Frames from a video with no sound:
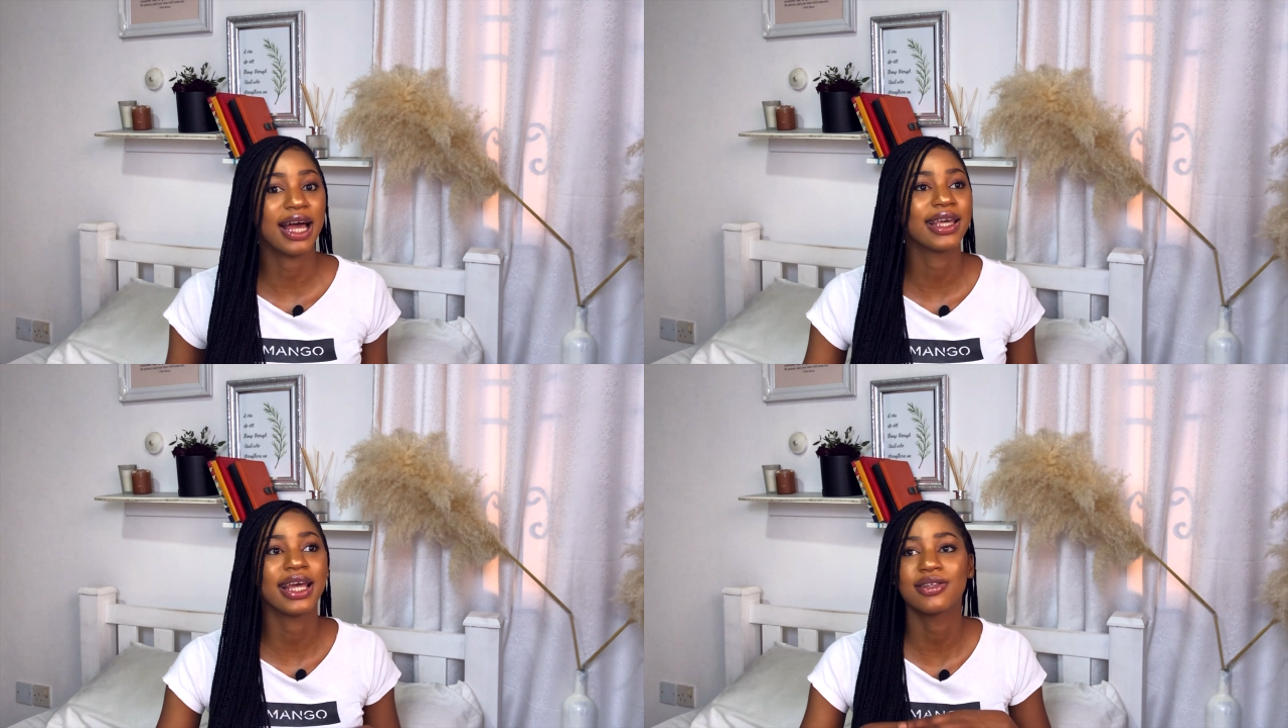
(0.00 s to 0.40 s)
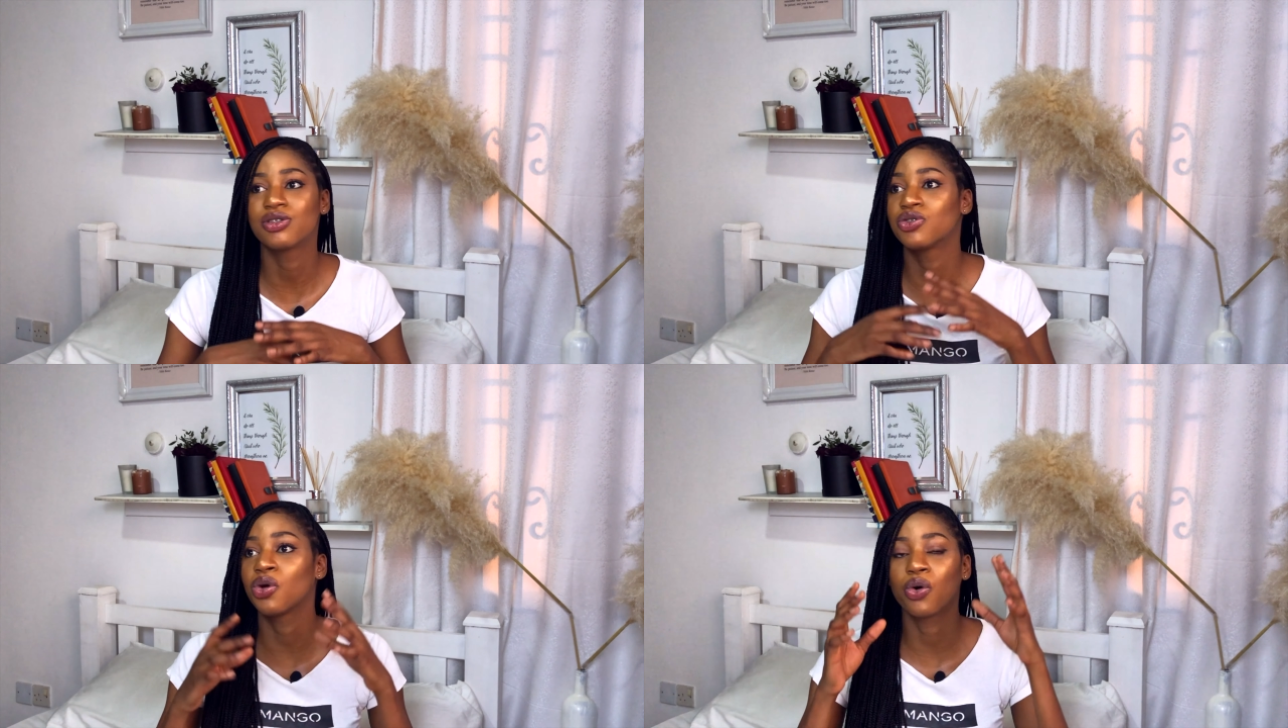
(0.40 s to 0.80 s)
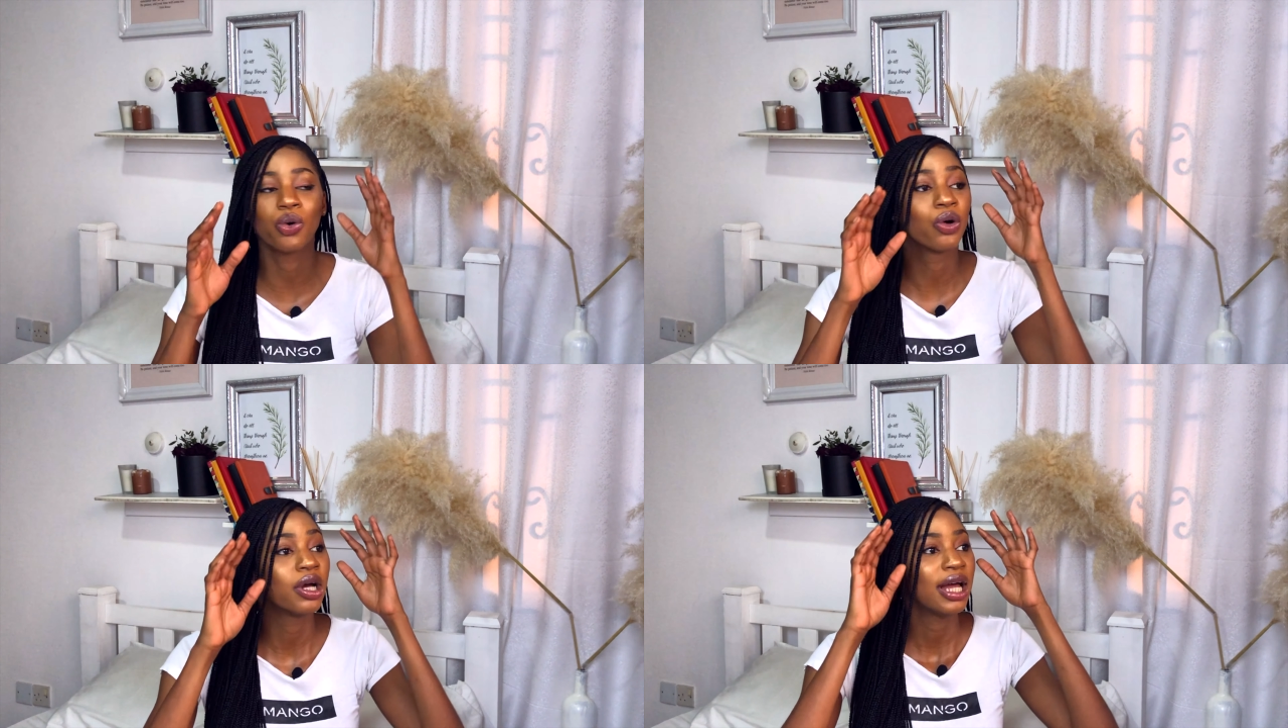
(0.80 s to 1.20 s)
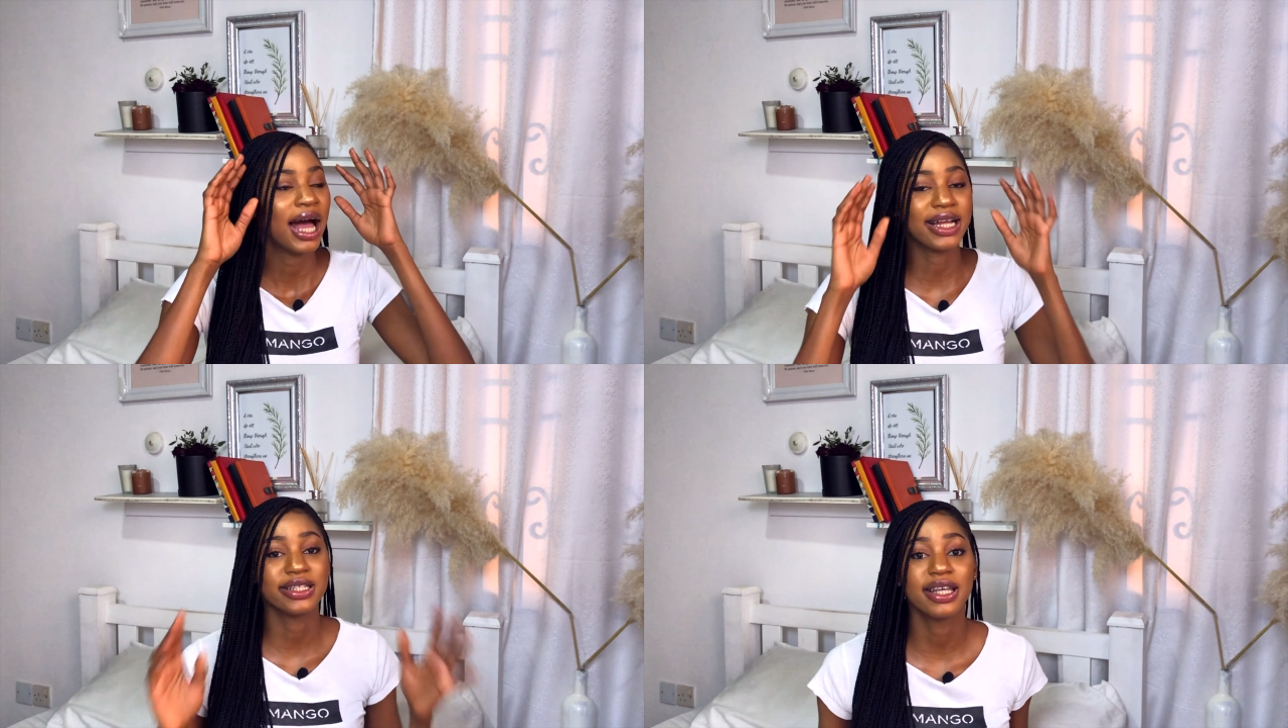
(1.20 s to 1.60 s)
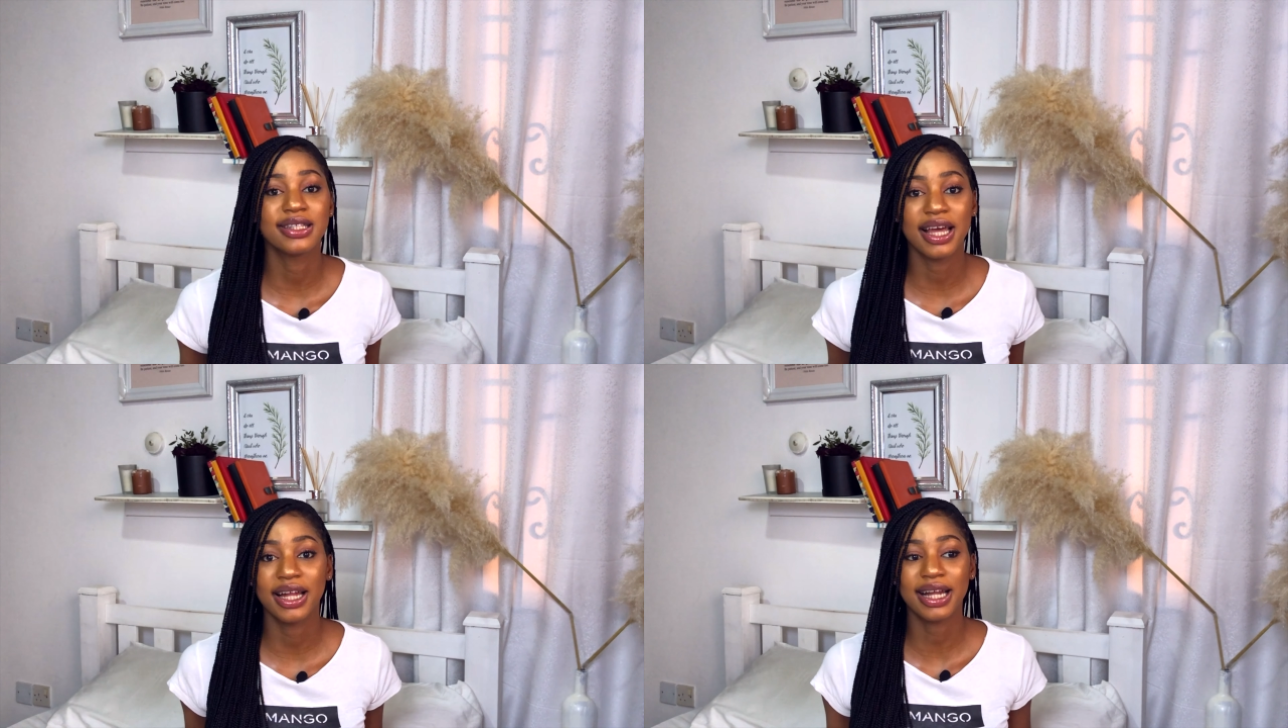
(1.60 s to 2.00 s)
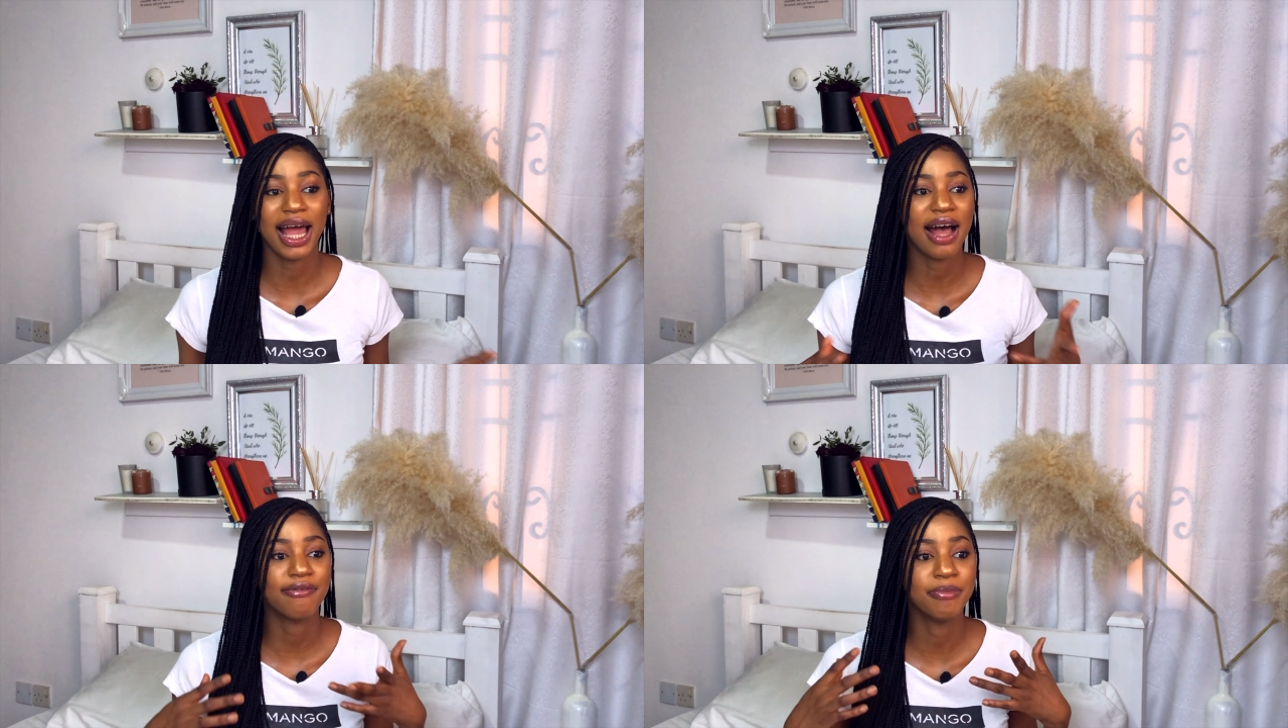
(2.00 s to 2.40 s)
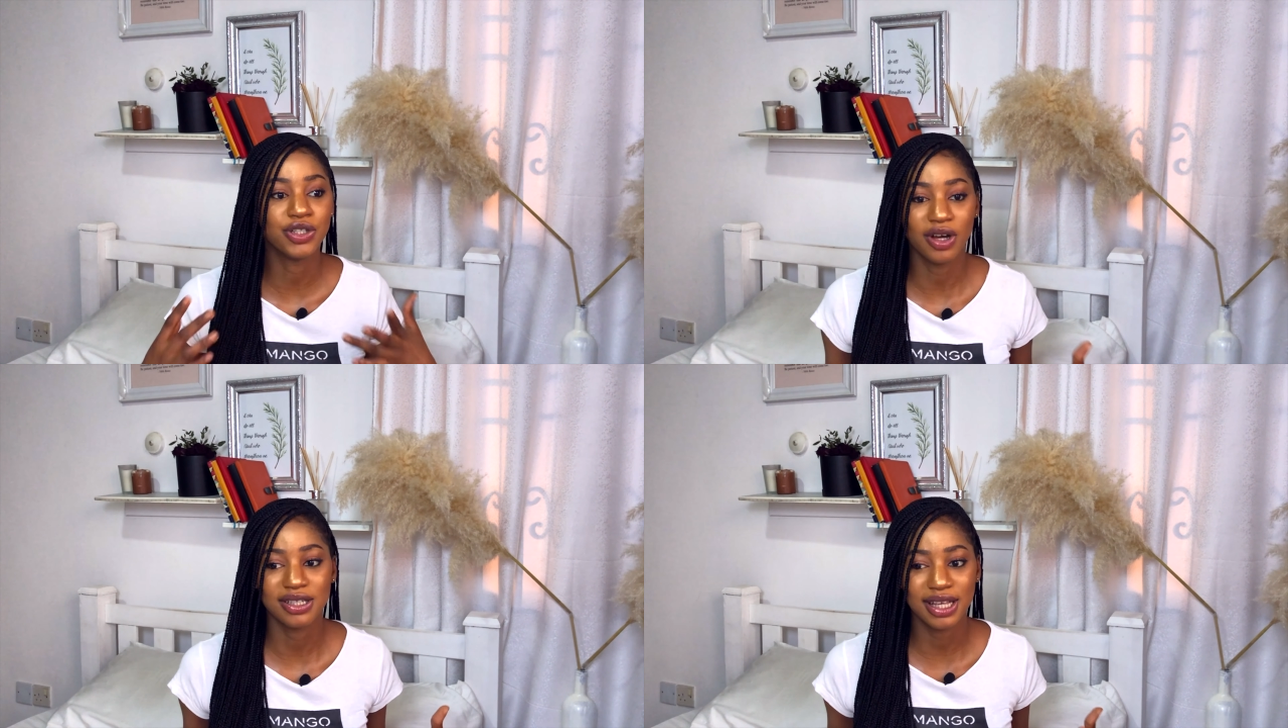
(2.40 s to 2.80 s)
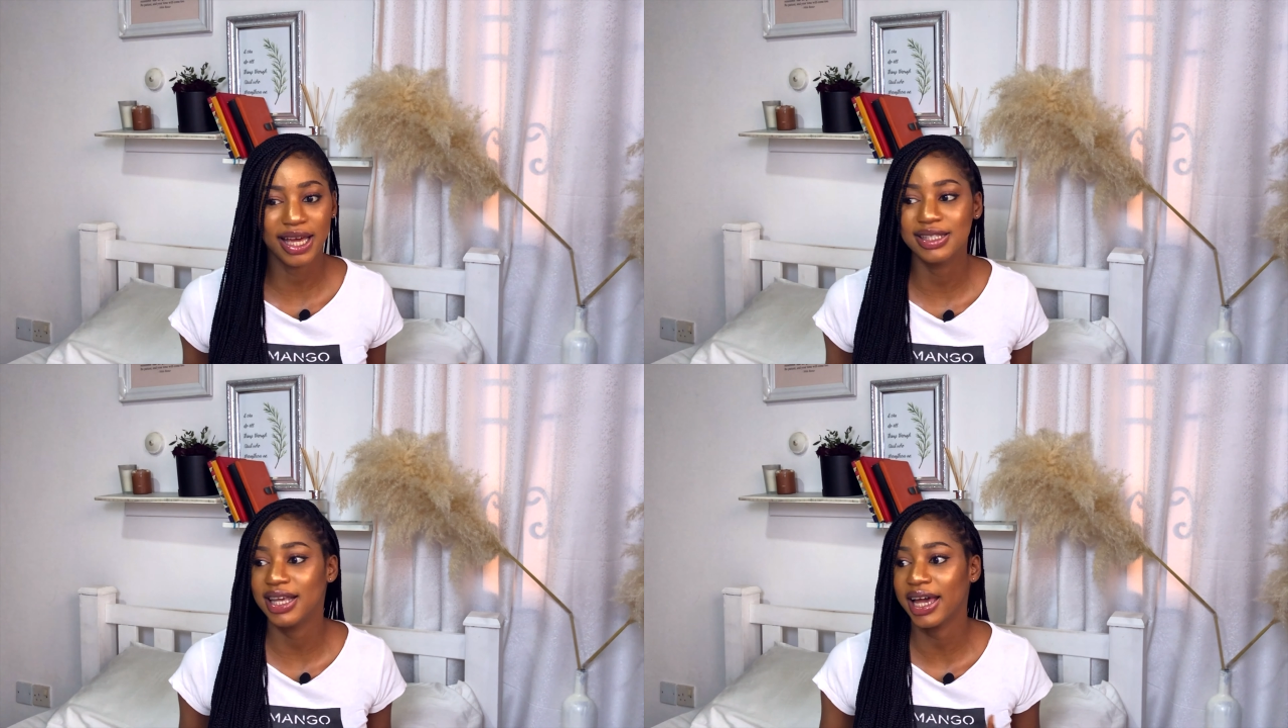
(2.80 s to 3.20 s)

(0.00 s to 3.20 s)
I get so agitated, I have major anxiety,